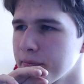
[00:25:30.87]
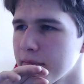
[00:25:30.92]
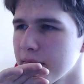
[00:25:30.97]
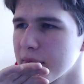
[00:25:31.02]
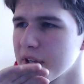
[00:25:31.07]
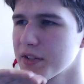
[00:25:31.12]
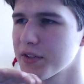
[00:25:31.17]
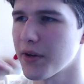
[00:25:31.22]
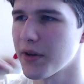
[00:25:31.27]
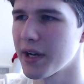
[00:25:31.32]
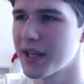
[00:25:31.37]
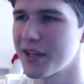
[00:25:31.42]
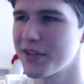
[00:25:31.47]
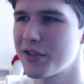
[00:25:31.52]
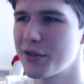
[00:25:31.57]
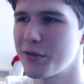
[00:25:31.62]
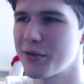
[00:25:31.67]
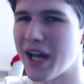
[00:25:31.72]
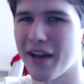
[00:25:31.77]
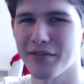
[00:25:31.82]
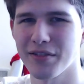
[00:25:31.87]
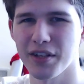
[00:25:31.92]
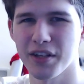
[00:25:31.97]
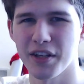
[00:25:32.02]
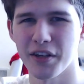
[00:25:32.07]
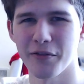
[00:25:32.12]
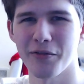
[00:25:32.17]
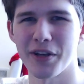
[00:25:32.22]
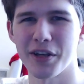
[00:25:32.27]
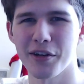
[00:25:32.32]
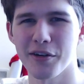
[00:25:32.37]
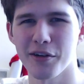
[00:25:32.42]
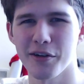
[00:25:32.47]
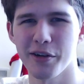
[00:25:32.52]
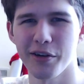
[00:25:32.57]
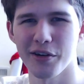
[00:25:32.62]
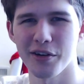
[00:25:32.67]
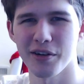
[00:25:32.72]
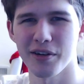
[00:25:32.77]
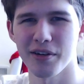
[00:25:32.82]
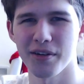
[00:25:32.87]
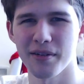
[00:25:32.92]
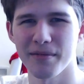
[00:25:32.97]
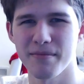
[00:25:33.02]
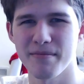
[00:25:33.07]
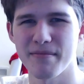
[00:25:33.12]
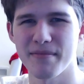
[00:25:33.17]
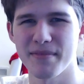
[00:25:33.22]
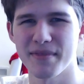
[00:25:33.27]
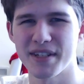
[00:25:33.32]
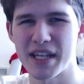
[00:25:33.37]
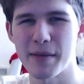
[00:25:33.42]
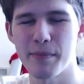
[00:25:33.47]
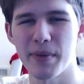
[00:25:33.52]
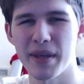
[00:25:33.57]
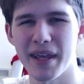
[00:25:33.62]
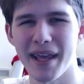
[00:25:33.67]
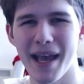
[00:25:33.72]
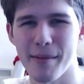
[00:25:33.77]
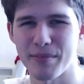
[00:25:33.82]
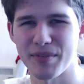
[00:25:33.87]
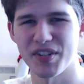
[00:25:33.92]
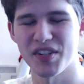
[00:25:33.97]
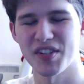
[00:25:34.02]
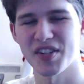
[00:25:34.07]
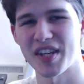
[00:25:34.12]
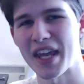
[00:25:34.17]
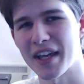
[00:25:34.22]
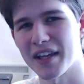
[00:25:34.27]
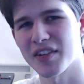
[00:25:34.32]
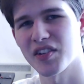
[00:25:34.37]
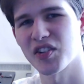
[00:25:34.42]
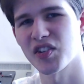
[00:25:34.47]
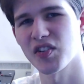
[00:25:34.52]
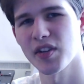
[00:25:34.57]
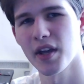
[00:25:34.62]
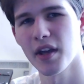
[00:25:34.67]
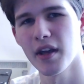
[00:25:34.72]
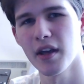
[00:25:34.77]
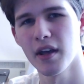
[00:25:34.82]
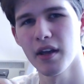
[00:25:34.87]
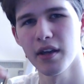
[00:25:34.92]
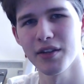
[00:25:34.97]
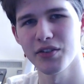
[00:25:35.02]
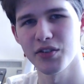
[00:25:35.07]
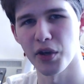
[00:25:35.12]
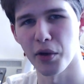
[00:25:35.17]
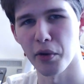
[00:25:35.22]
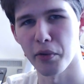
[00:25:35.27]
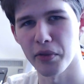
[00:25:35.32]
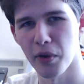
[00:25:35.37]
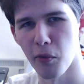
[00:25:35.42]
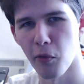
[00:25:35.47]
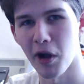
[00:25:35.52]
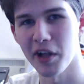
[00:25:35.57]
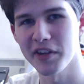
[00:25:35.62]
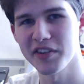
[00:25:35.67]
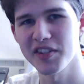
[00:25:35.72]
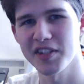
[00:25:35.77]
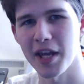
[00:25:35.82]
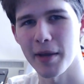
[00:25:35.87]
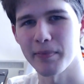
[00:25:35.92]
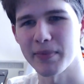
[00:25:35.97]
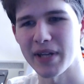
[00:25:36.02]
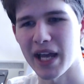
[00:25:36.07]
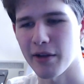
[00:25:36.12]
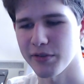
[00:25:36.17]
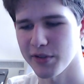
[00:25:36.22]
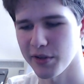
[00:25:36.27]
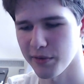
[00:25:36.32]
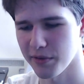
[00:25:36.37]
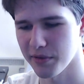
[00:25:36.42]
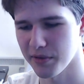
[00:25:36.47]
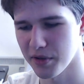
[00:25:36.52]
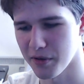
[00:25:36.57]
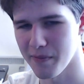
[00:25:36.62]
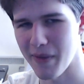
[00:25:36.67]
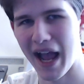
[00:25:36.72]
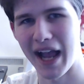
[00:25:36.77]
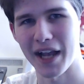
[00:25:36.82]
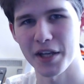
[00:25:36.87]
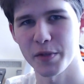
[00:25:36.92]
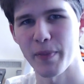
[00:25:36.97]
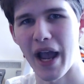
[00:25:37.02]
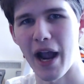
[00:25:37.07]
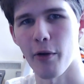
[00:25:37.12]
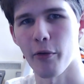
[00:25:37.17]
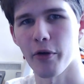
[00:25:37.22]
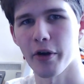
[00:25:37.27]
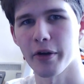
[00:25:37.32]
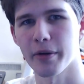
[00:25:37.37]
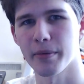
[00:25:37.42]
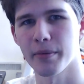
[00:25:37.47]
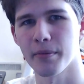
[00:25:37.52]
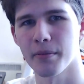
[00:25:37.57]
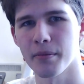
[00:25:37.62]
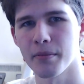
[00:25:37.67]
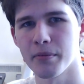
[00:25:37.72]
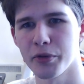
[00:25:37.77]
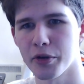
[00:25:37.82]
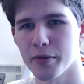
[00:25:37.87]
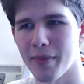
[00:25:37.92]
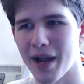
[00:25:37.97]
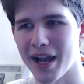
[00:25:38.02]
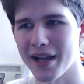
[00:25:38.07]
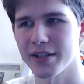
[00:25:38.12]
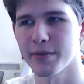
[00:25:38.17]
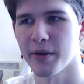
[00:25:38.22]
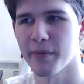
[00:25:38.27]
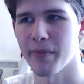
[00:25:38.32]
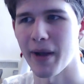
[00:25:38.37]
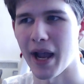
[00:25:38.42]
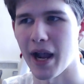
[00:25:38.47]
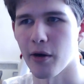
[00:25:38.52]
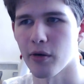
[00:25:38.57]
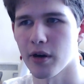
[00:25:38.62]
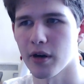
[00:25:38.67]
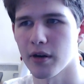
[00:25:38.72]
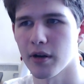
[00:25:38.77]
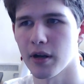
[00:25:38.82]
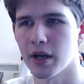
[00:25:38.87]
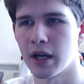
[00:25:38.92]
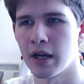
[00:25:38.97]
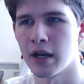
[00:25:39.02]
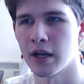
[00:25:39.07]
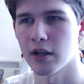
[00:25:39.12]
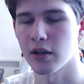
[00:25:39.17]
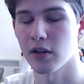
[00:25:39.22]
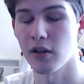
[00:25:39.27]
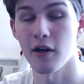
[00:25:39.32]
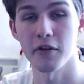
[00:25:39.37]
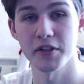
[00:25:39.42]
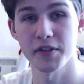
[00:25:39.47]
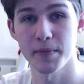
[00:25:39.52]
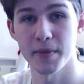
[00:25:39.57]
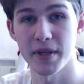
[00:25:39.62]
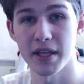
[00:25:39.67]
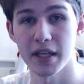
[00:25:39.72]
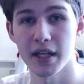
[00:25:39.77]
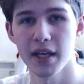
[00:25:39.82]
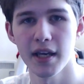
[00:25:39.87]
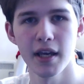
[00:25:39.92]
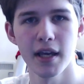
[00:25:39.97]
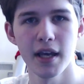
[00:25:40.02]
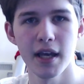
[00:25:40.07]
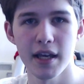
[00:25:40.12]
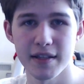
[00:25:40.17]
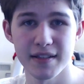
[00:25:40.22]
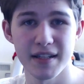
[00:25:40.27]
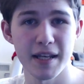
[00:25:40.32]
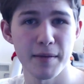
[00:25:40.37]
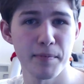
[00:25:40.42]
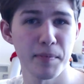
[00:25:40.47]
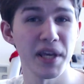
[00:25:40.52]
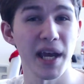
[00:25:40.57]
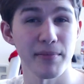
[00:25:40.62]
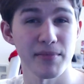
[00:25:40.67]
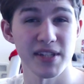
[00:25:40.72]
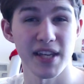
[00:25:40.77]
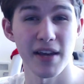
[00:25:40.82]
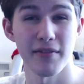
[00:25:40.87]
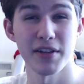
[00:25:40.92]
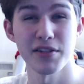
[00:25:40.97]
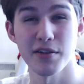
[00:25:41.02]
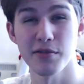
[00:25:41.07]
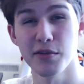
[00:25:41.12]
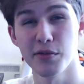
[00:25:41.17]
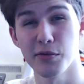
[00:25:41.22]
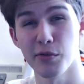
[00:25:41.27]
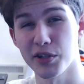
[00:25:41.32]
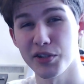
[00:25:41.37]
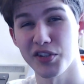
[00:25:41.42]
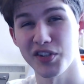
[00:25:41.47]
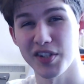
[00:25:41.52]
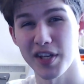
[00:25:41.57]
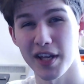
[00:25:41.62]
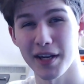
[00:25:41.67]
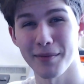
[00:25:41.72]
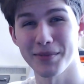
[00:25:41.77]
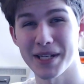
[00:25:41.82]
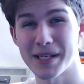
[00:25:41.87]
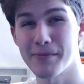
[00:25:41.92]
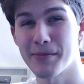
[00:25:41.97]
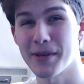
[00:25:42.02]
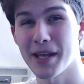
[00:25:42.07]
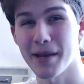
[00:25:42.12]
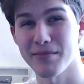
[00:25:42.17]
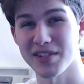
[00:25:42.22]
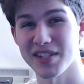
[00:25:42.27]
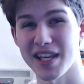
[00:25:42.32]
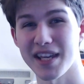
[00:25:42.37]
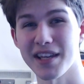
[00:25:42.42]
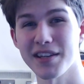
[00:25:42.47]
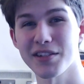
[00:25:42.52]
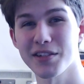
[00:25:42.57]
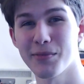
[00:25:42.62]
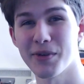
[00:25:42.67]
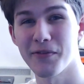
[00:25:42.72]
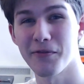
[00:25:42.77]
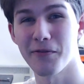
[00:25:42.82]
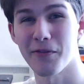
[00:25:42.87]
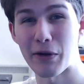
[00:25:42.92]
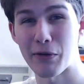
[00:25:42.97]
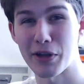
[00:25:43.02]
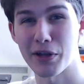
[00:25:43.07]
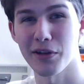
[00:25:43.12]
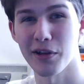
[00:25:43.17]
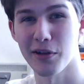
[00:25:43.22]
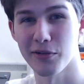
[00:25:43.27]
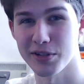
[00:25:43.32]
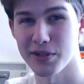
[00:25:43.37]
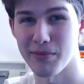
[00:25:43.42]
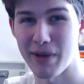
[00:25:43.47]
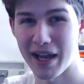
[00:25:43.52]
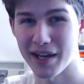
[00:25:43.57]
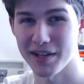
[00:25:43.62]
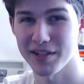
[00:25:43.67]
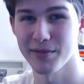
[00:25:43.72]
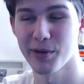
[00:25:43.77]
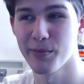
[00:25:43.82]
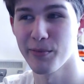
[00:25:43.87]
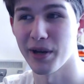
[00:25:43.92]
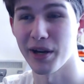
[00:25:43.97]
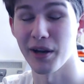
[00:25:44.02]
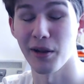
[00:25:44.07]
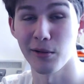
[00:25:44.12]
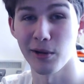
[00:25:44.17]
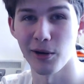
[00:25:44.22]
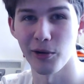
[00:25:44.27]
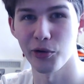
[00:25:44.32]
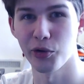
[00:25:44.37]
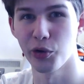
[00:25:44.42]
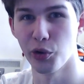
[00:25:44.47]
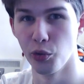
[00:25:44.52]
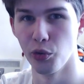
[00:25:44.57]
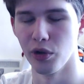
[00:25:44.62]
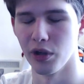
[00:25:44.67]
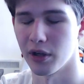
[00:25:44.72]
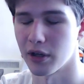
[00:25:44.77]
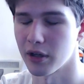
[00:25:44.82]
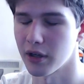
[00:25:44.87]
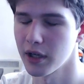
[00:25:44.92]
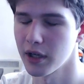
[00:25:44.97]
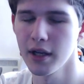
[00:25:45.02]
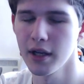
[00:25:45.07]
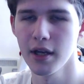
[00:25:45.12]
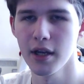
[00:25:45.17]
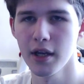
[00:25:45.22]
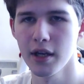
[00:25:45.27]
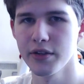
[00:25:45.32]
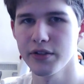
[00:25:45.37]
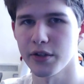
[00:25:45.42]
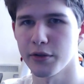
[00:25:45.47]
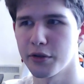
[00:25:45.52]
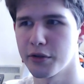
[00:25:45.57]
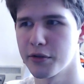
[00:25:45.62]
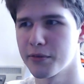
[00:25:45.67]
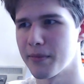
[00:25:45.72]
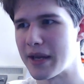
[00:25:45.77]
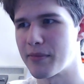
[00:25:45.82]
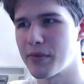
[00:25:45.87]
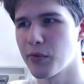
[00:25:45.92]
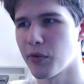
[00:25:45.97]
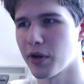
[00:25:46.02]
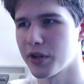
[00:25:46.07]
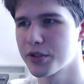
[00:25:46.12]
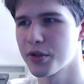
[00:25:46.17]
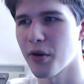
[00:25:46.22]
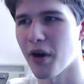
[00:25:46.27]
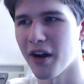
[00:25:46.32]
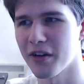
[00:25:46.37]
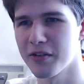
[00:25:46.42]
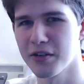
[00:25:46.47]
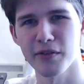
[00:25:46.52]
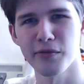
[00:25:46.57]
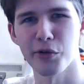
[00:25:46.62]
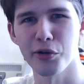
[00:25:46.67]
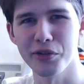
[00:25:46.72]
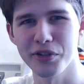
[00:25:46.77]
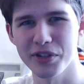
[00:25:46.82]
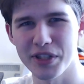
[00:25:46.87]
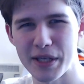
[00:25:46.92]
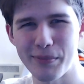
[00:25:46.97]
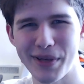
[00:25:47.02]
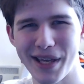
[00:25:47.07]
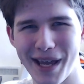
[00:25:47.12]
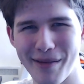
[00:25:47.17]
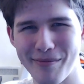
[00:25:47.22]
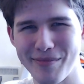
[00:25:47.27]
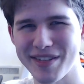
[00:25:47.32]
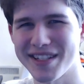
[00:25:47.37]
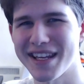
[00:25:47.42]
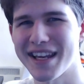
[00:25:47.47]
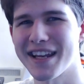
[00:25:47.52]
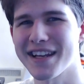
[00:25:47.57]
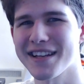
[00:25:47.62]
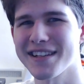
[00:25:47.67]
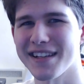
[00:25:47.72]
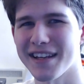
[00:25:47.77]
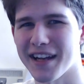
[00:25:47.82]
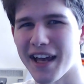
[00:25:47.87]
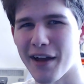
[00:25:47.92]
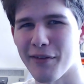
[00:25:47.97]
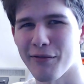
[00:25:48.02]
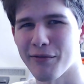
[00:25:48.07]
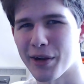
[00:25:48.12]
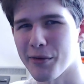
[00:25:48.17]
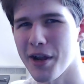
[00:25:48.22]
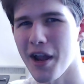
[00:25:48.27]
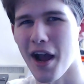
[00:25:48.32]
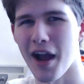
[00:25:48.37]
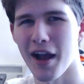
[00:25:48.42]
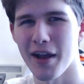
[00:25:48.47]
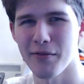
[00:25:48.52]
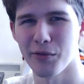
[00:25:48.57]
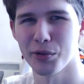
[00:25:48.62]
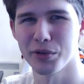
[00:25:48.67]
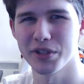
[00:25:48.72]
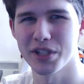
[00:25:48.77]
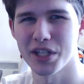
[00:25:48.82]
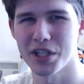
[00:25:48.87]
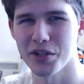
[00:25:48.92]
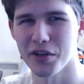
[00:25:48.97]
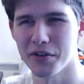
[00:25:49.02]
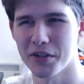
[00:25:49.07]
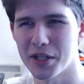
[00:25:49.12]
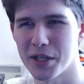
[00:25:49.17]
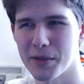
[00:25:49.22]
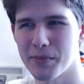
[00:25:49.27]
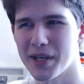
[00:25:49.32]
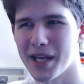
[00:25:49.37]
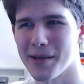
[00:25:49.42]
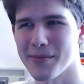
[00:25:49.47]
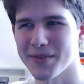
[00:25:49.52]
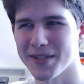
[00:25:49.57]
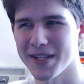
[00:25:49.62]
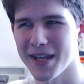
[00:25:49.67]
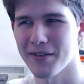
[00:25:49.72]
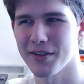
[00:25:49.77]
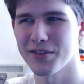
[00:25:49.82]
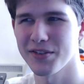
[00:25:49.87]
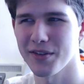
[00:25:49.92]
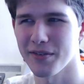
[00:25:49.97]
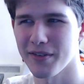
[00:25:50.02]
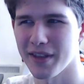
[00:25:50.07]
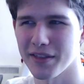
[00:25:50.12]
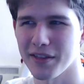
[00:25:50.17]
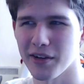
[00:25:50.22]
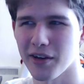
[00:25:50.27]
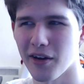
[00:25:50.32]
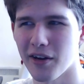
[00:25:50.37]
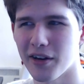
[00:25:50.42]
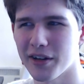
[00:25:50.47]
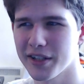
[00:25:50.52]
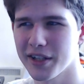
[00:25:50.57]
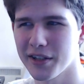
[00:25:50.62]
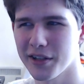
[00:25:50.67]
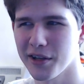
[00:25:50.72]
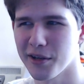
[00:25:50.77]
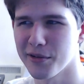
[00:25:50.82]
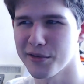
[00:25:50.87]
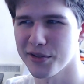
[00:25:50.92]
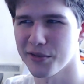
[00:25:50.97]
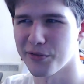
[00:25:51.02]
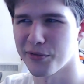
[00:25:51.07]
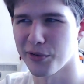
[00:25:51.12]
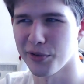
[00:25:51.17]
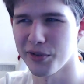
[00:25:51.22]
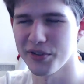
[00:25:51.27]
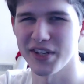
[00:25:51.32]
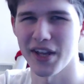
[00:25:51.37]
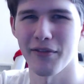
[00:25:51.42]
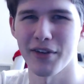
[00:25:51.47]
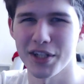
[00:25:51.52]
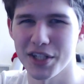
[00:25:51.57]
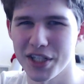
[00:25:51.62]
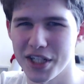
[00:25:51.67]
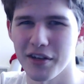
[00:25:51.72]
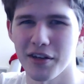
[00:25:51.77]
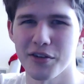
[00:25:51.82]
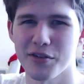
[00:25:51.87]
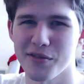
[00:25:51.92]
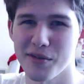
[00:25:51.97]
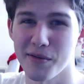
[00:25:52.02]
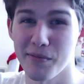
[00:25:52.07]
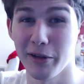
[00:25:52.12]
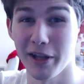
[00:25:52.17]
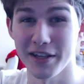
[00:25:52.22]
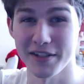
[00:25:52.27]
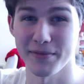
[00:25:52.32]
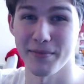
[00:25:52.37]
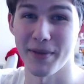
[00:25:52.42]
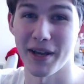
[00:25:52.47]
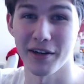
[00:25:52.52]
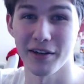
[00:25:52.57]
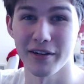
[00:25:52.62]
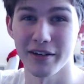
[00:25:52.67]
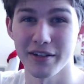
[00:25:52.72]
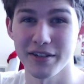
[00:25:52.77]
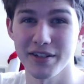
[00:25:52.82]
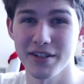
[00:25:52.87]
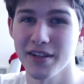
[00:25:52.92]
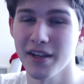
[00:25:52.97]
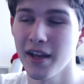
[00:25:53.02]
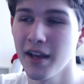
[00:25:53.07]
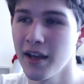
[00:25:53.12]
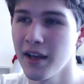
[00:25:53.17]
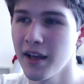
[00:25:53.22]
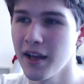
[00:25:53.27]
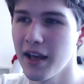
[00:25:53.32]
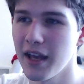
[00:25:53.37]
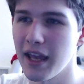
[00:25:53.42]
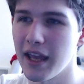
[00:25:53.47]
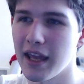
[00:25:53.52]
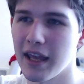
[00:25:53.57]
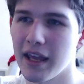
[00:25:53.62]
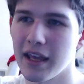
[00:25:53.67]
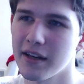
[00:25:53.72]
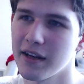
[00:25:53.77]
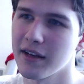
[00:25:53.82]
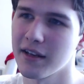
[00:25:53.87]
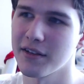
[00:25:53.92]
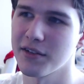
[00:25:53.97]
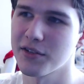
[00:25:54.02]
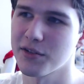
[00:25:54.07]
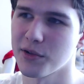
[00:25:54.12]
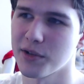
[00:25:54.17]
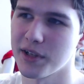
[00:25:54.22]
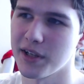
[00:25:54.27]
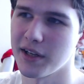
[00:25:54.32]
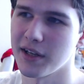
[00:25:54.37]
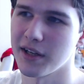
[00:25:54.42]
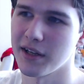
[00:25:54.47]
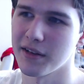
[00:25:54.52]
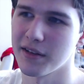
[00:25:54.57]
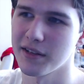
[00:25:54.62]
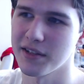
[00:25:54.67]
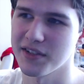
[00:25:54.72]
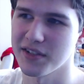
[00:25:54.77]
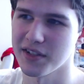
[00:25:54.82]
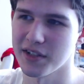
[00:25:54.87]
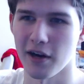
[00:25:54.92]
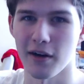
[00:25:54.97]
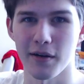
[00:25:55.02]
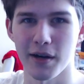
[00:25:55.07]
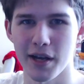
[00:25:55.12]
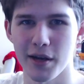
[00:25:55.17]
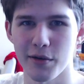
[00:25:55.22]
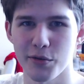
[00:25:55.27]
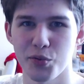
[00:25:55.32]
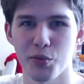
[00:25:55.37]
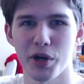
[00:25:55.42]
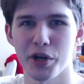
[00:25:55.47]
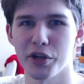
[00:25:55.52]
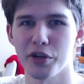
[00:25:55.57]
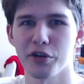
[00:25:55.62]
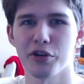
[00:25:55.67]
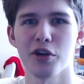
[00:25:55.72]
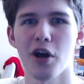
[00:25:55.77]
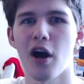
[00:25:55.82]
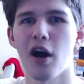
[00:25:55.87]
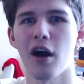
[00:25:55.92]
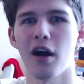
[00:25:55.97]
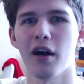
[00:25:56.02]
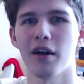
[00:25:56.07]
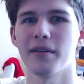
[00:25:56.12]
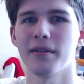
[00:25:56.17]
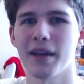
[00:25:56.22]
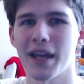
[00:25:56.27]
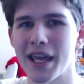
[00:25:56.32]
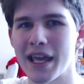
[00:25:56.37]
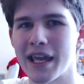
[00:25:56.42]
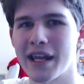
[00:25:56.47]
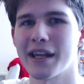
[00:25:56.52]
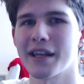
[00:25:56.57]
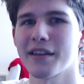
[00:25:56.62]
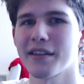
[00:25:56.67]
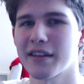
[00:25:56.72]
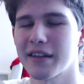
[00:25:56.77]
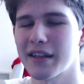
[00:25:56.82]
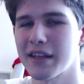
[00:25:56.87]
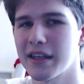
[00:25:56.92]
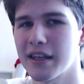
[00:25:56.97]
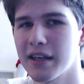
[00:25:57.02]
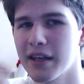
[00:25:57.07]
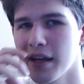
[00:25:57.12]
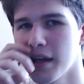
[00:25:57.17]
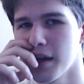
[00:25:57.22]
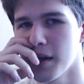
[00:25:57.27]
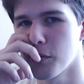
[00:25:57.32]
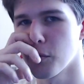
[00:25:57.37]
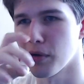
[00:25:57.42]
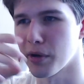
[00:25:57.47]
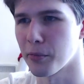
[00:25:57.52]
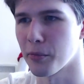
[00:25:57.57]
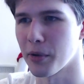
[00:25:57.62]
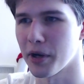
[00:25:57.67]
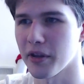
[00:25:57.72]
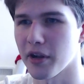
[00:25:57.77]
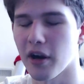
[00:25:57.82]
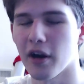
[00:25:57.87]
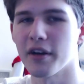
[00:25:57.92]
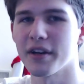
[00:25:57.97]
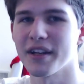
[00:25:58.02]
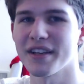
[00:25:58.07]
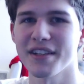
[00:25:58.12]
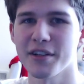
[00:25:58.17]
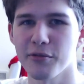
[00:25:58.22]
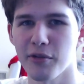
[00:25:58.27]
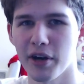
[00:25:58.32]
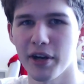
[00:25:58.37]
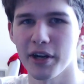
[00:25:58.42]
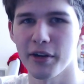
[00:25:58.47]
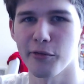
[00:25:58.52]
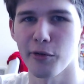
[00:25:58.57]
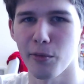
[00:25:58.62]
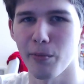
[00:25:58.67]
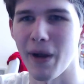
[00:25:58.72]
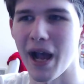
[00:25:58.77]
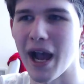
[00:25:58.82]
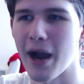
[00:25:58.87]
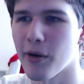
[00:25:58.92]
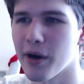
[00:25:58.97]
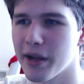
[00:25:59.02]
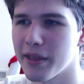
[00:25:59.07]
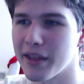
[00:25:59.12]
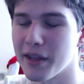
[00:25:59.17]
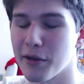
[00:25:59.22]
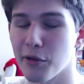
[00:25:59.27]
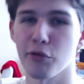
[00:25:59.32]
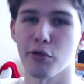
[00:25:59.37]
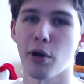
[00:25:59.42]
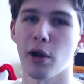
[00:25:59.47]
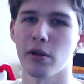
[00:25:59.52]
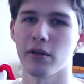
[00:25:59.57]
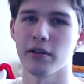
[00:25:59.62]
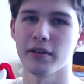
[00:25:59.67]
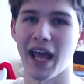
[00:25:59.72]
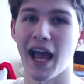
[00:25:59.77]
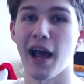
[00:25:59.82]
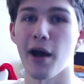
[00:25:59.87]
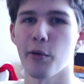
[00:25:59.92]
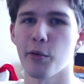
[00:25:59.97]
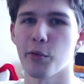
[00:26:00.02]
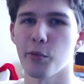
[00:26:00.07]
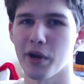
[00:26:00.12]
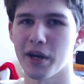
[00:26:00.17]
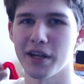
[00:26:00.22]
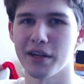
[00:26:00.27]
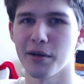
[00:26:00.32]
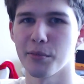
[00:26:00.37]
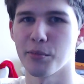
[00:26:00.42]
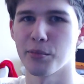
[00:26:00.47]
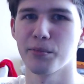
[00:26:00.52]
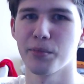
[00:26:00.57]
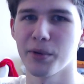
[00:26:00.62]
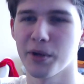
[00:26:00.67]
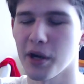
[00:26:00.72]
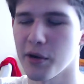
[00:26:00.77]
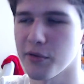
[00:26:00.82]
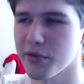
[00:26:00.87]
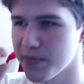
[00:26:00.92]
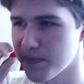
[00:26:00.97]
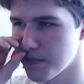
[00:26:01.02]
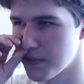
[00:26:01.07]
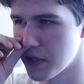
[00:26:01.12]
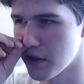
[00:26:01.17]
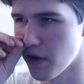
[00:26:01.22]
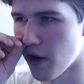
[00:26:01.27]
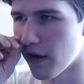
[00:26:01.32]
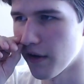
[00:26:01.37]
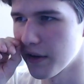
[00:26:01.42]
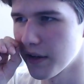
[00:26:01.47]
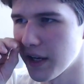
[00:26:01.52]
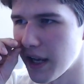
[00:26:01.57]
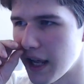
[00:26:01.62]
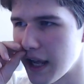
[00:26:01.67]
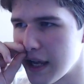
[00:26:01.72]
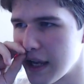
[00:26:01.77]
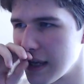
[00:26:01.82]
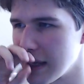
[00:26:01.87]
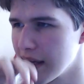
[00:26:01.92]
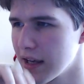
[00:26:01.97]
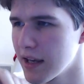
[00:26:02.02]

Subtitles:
So I guess you'd have to configure your DPM 6, so the one step down, so your maximum power clock speed is DPM 7, so you'd want to set up DPM 6 to be very close to maximum, but a lot cooler. So you'd maybe want to undervolt DPM 6 and have very high voltage on DPM 7, so that the card can go to full 1700 plus megahertz in sort of the scenarios where you're not hitting the, where the card isn't running full power, and then throttle down when it goes beyond I